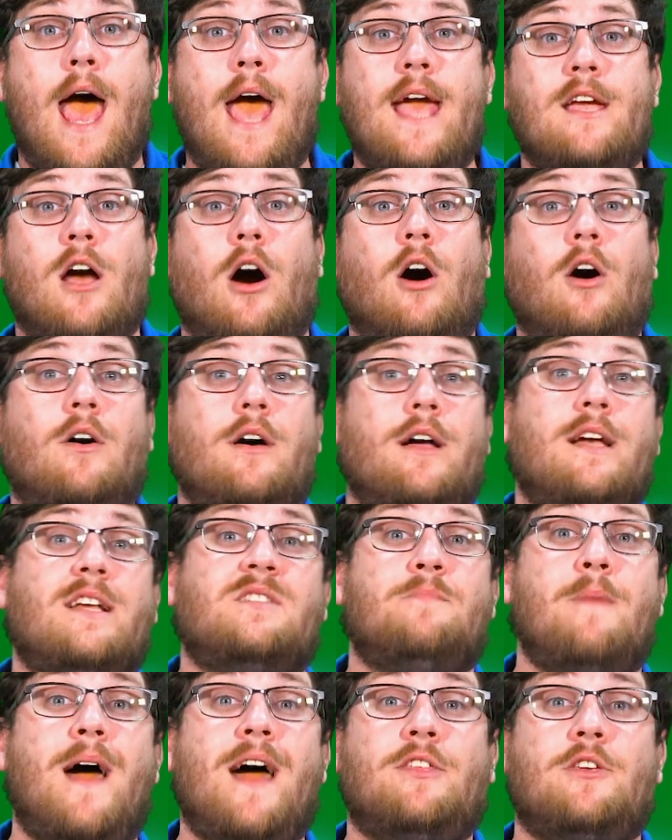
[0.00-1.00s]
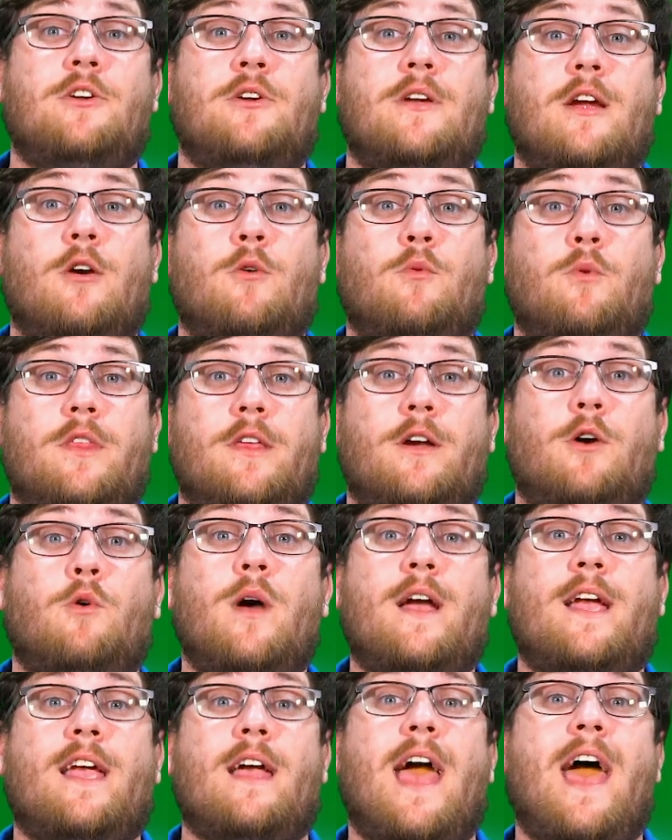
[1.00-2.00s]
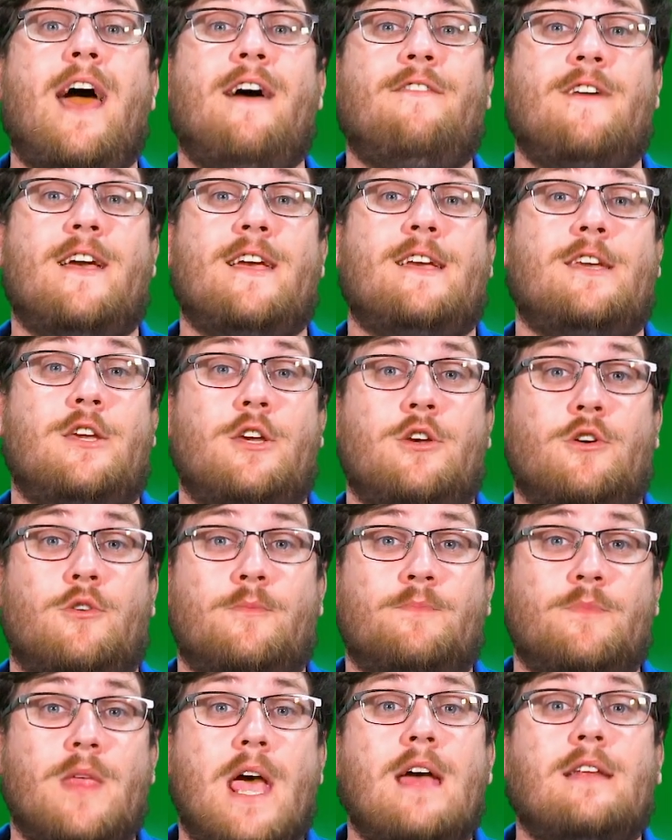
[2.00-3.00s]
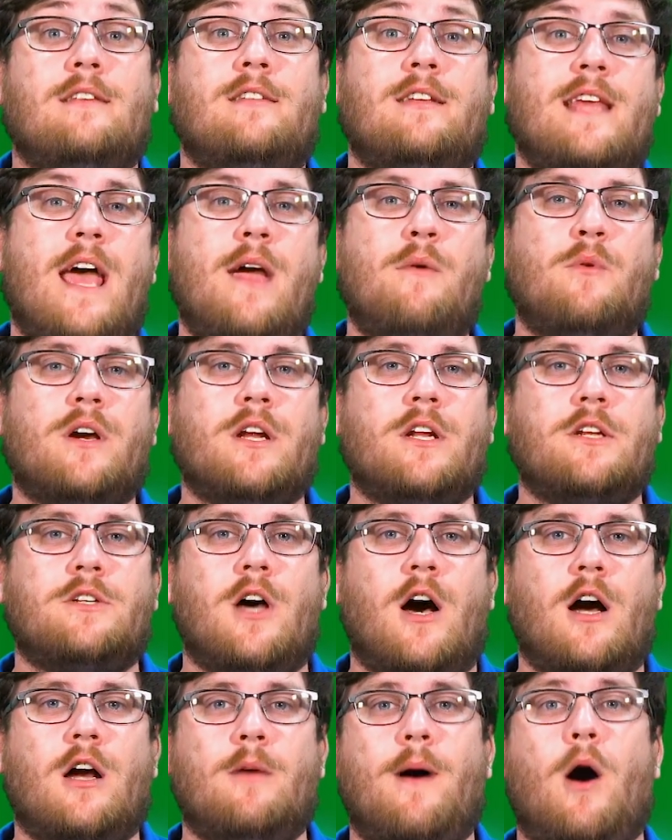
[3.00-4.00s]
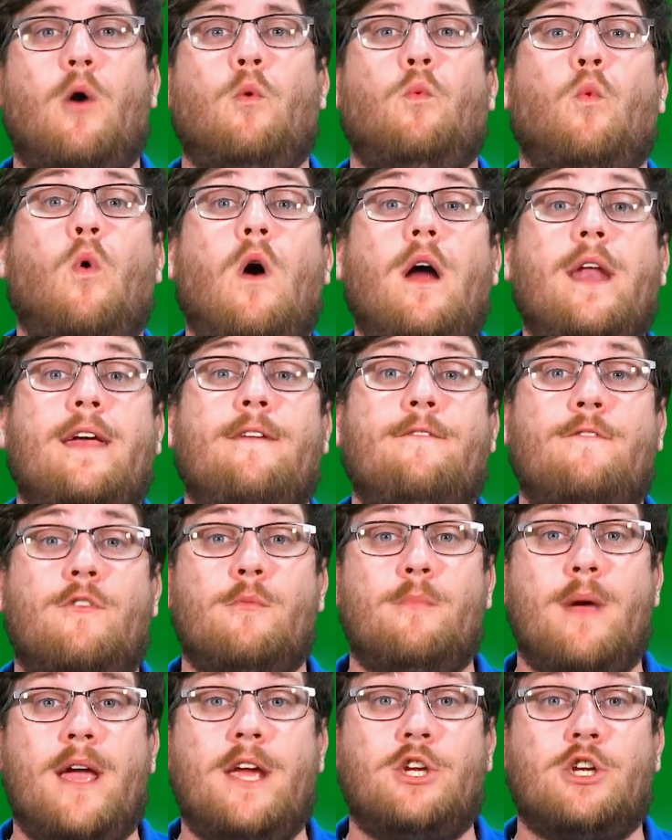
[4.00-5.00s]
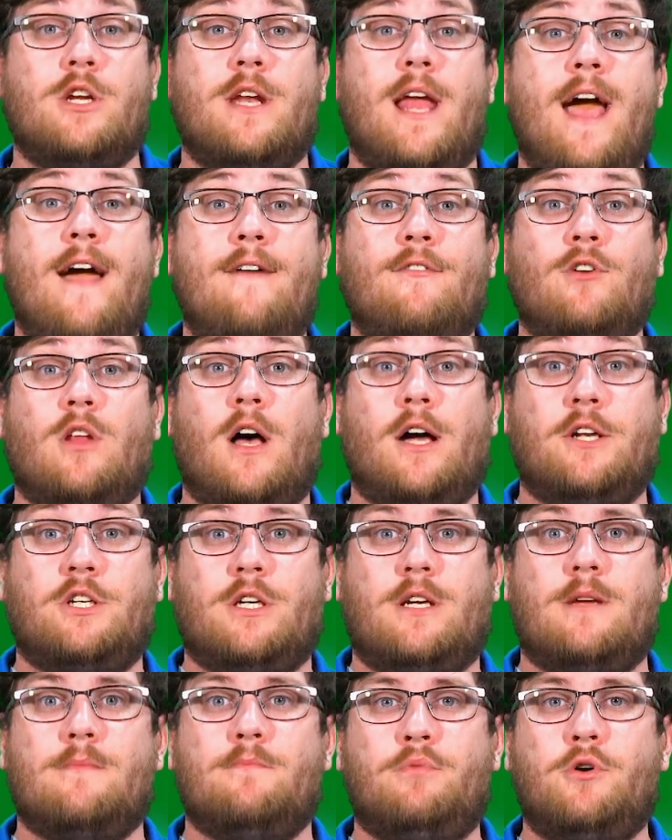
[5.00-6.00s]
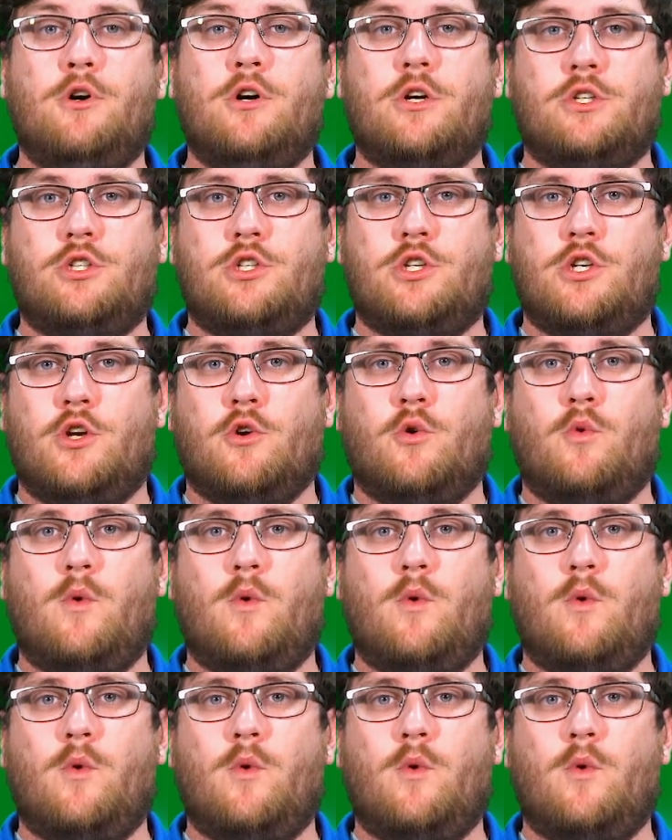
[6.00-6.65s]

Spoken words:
Hey y'all, it's Matthew here with a quick FAQ. Today we're going to talk about what information EverLogic can push to your